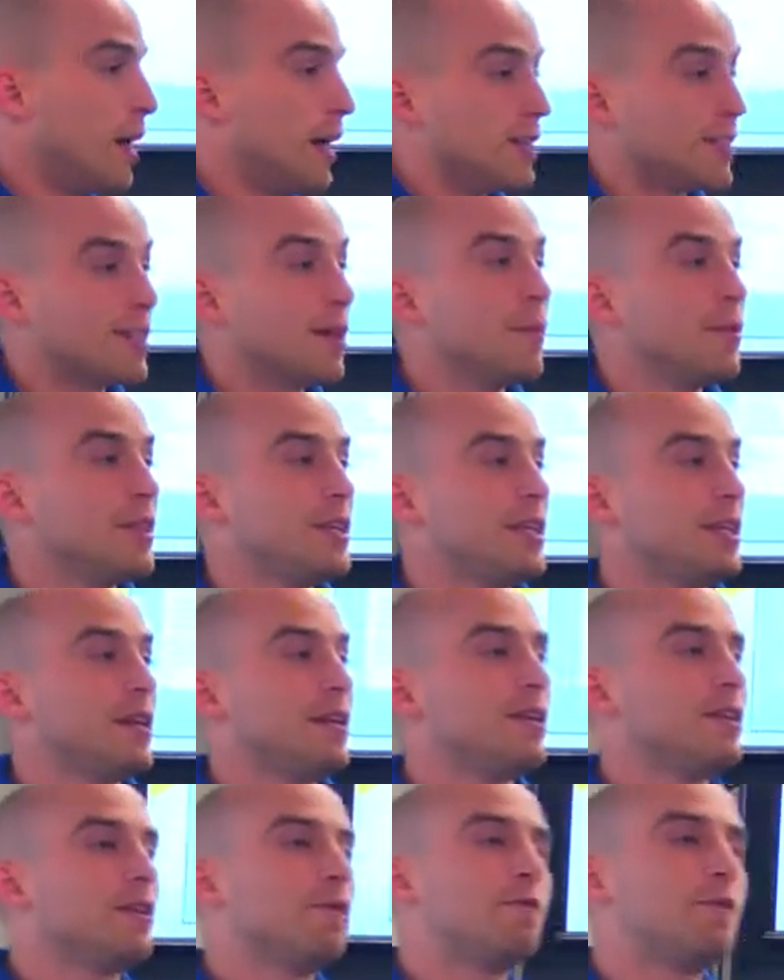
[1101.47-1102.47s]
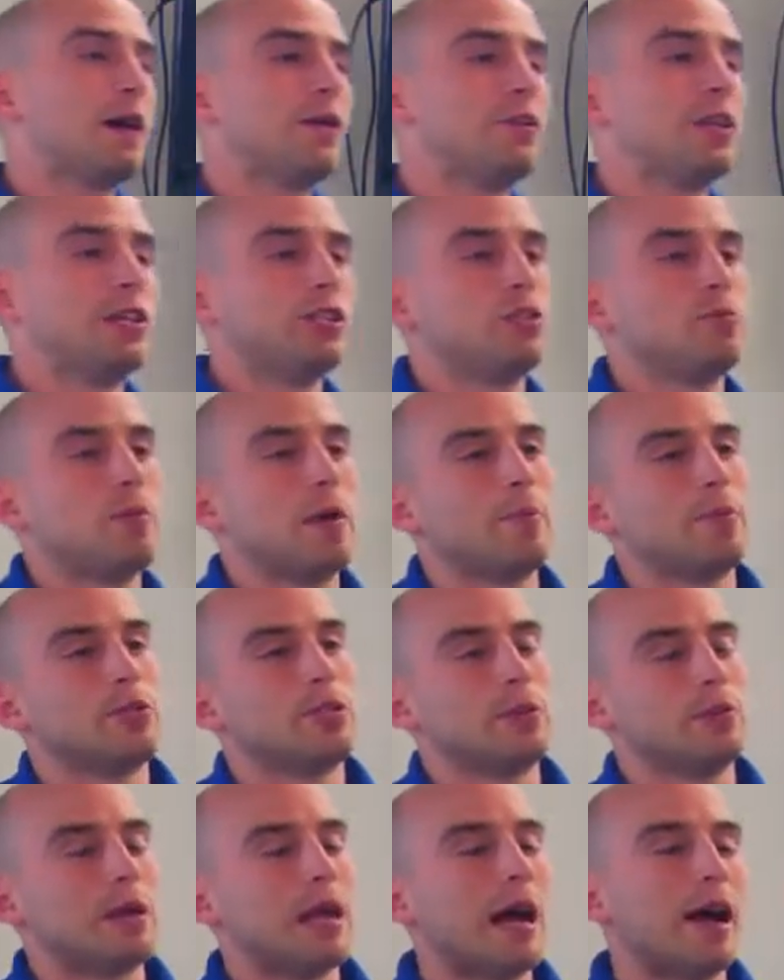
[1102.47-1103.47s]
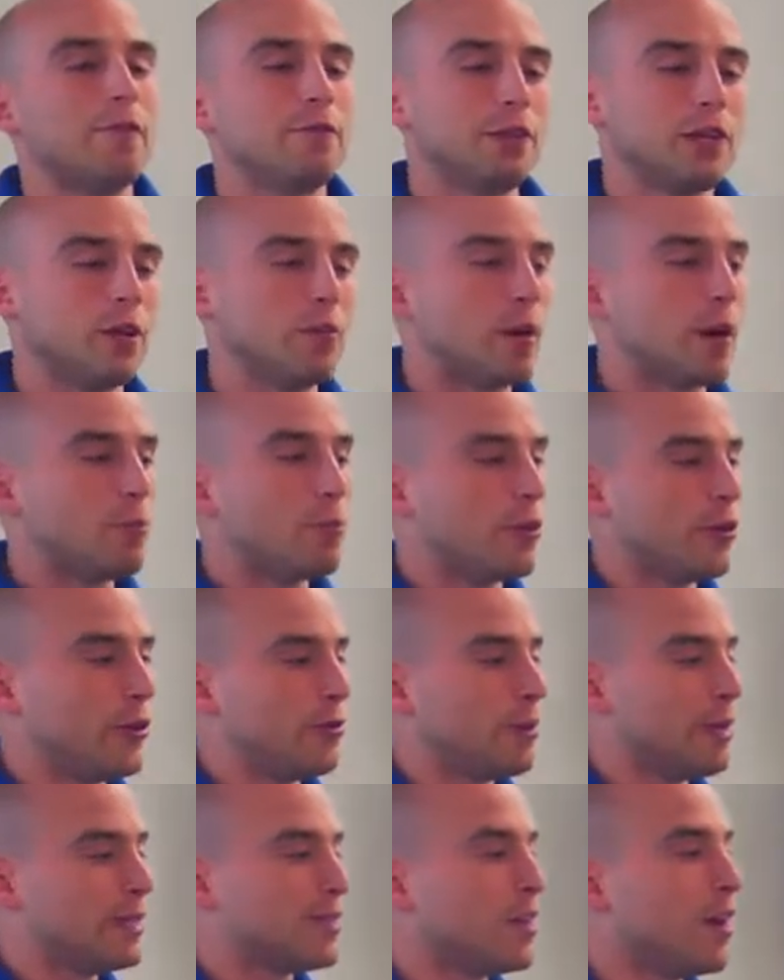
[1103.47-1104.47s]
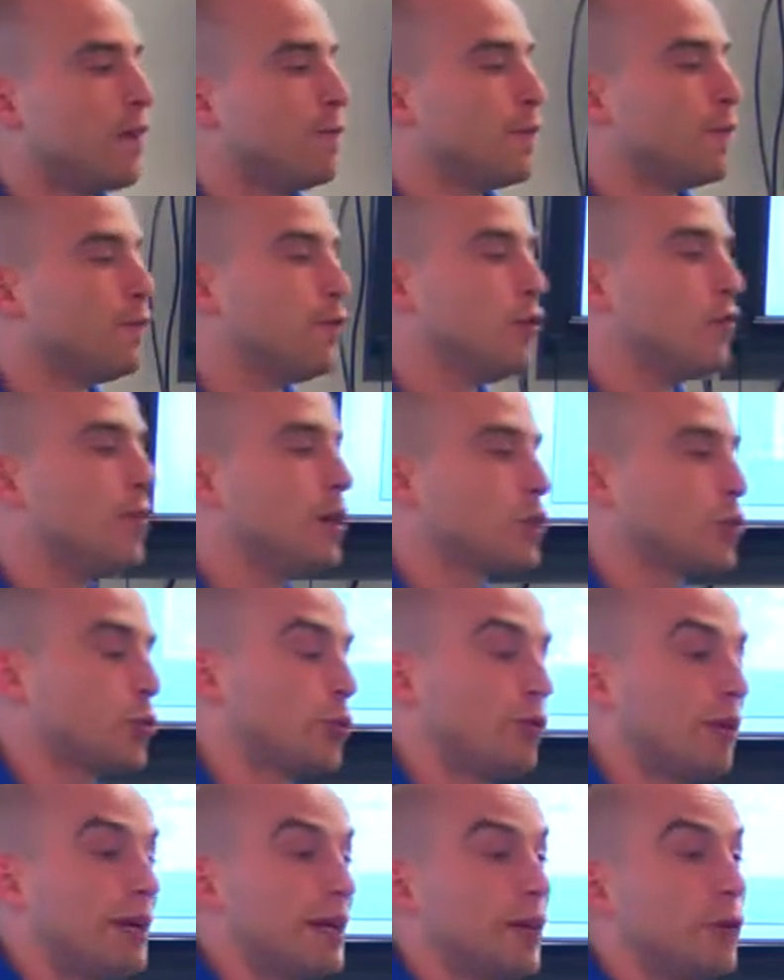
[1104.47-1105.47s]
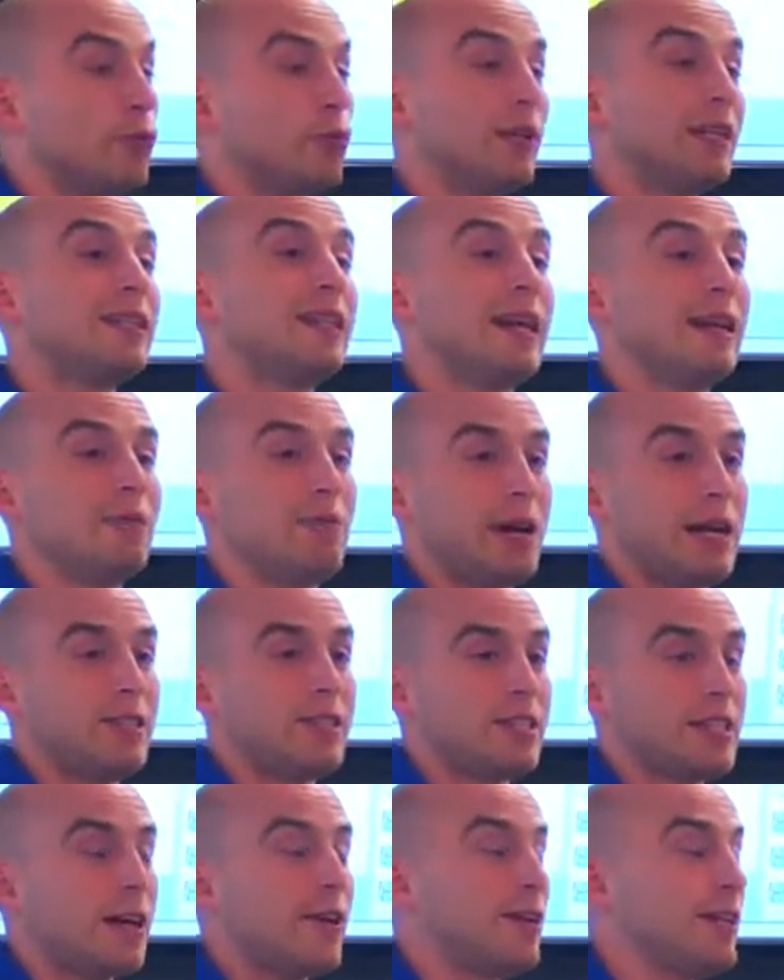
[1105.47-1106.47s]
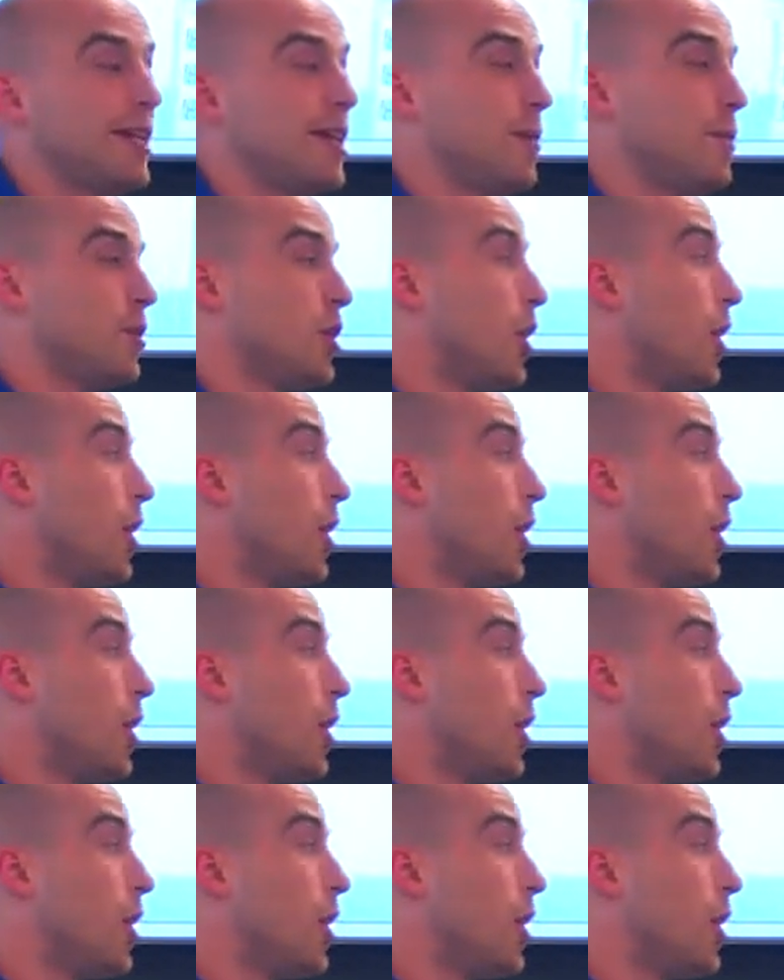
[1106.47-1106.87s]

some of the foundation members that we have here, my brother, myself, a few of us were running a relay race down in Cape